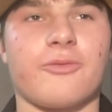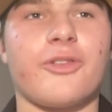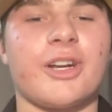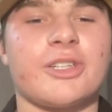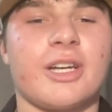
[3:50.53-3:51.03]

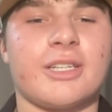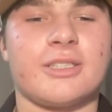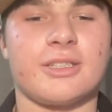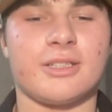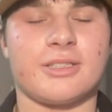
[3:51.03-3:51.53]

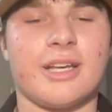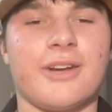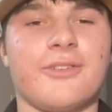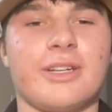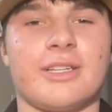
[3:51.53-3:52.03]
franchise
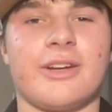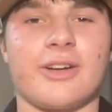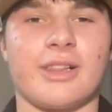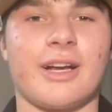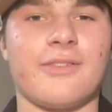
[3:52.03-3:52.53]
center and
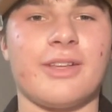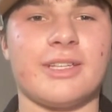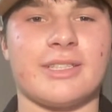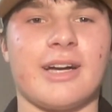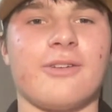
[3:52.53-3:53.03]
Derek
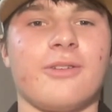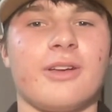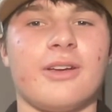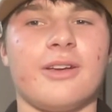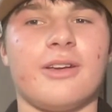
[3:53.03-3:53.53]
Lively is out
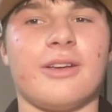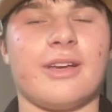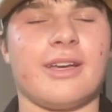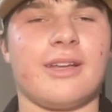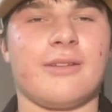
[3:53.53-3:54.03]

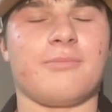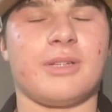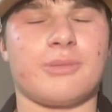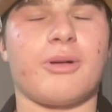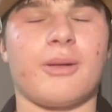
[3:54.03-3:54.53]
and
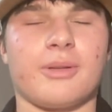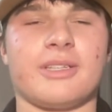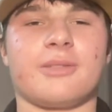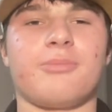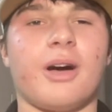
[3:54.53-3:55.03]
is
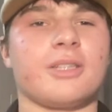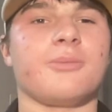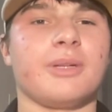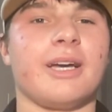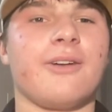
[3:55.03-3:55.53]

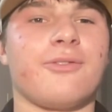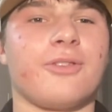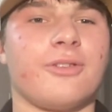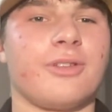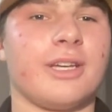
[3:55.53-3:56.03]
possibly out
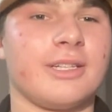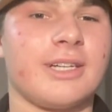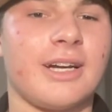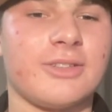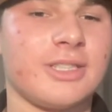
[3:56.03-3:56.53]
for the
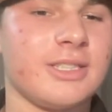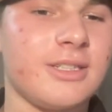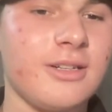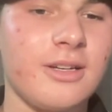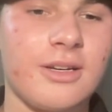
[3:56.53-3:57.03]
entire
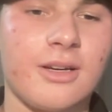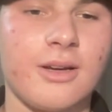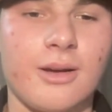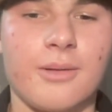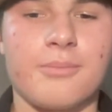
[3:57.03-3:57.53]
season.
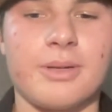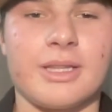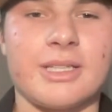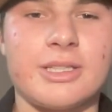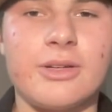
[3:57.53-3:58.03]

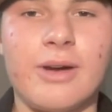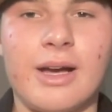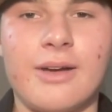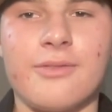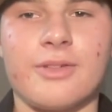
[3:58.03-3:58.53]
But they still
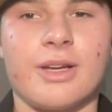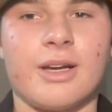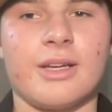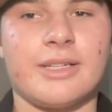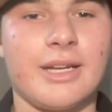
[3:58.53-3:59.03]
have
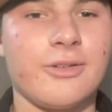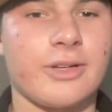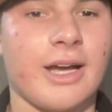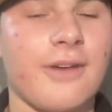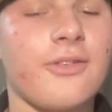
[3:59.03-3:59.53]
Daniel
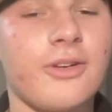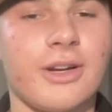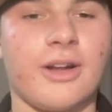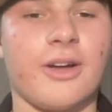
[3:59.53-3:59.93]
Gafford and